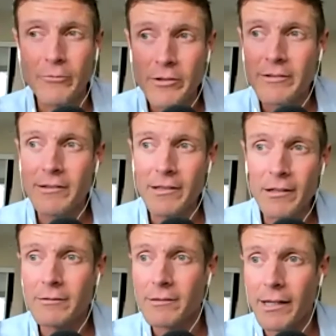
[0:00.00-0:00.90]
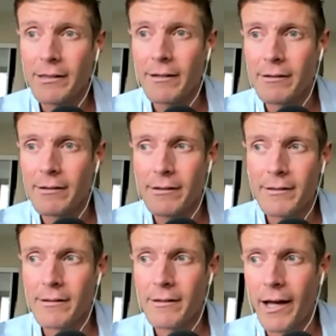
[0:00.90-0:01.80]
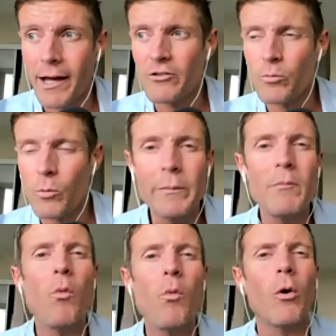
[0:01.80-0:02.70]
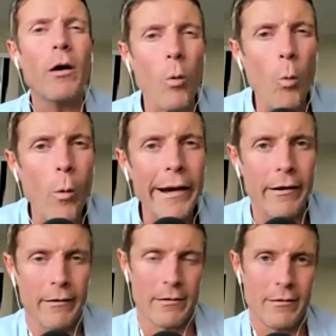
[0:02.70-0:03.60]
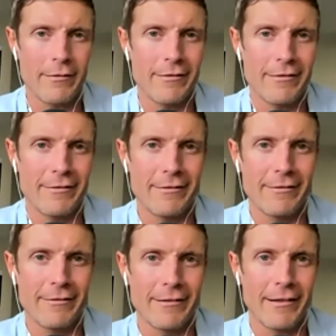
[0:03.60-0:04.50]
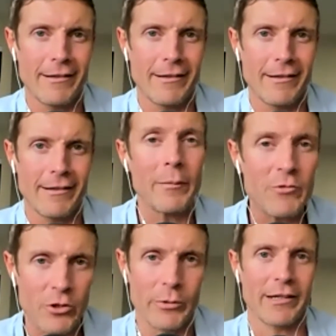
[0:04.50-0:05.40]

was, I just want to be more aware of what I'm doing